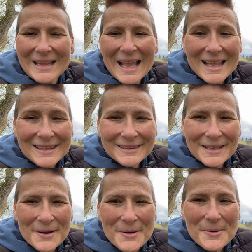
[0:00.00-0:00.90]

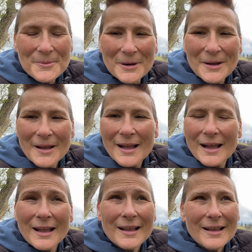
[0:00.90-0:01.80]
Hello.
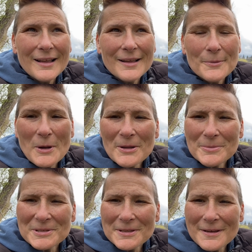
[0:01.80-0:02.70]
Uh,
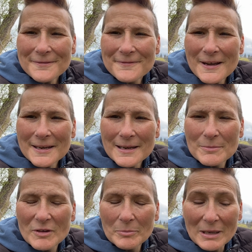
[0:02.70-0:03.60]
welcome to the Unfucking
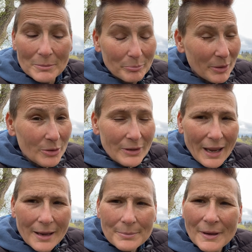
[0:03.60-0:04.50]
Movement Boot
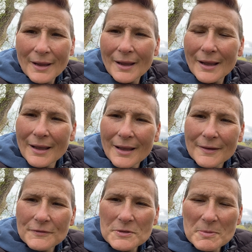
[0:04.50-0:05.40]
Camp
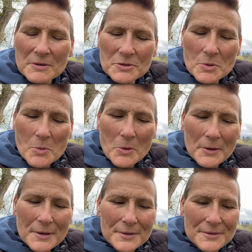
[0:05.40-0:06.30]
uh, for Spiritual
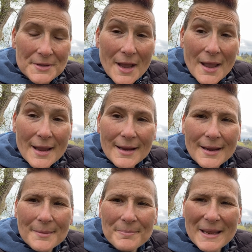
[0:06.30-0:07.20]
Warriors. I
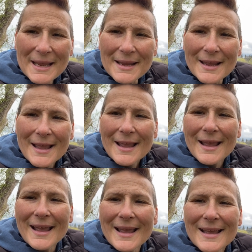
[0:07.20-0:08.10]
am B,
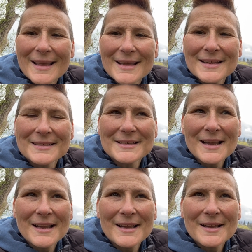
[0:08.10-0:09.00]
and
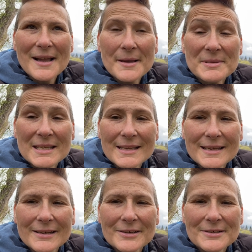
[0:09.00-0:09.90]
uh, I'm sitting
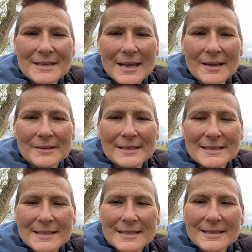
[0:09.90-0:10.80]
here down
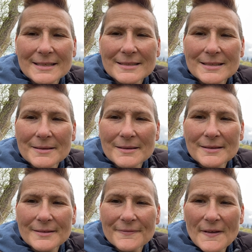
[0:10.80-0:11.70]
listening
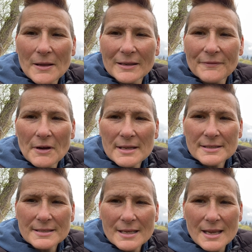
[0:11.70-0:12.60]
to Folly
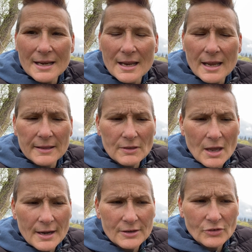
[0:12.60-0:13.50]
Friends, and I
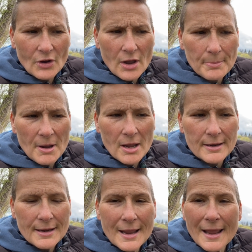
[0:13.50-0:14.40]
thought I should hop
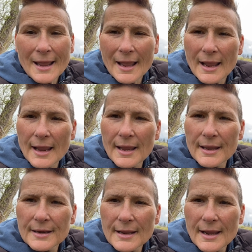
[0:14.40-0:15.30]
on
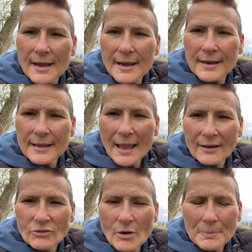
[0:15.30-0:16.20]
and uh,
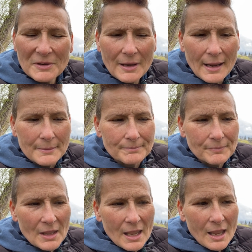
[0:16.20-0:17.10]
catch you up to date.
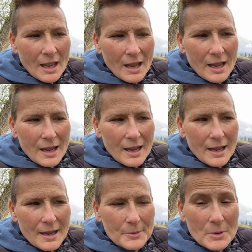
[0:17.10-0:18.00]

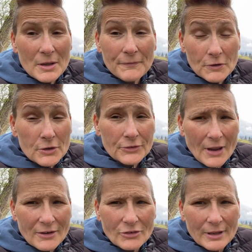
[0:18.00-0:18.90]
Uh, well, first,
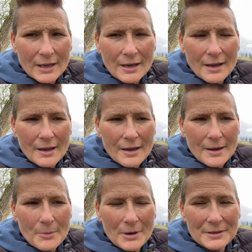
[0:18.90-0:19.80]
actually, uh,
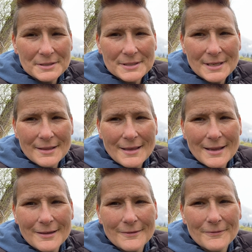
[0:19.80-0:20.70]
I wanted to say
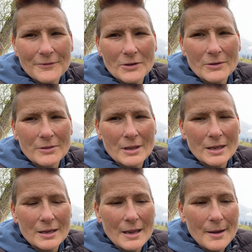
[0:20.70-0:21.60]
thank you for
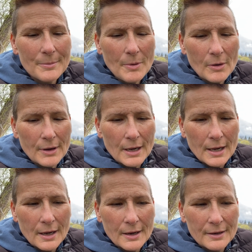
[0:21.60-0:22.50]
the
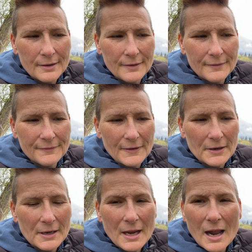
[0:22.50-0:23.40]
outpouring of
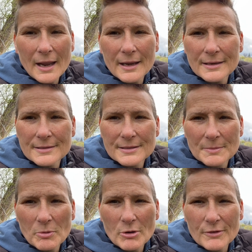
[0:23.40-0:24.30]
very kind,
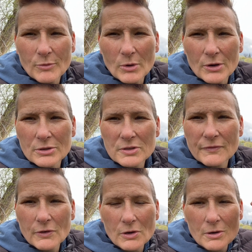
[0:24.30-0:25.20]
supportive words
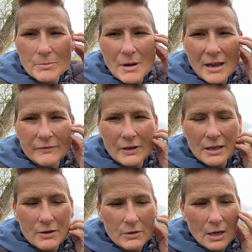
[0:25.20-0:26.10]
for my
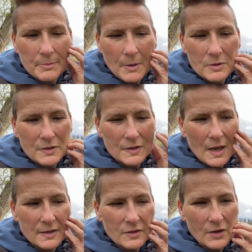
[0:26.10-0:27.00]
video that I posted
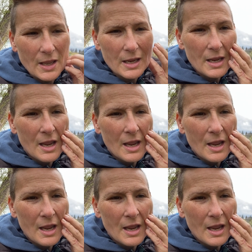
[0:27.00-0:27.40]
yesterday